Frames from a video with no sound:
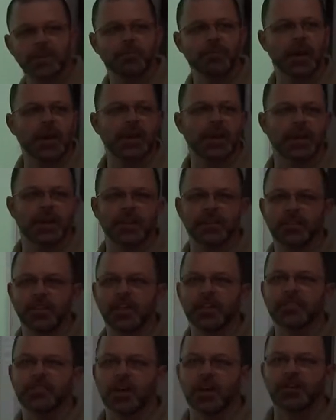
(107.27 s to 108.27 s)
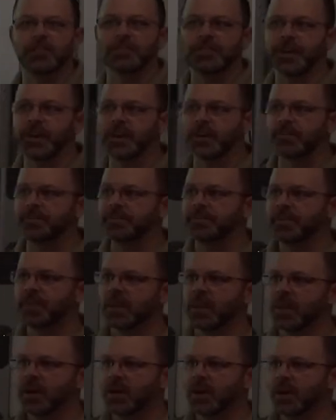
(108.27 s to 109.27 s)
of making things unfair.
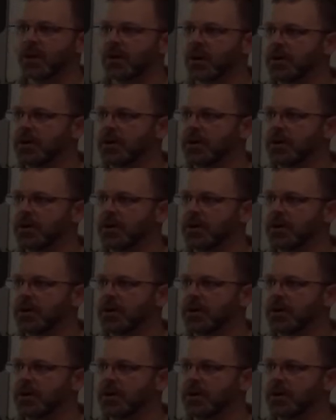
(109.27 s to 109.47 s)
All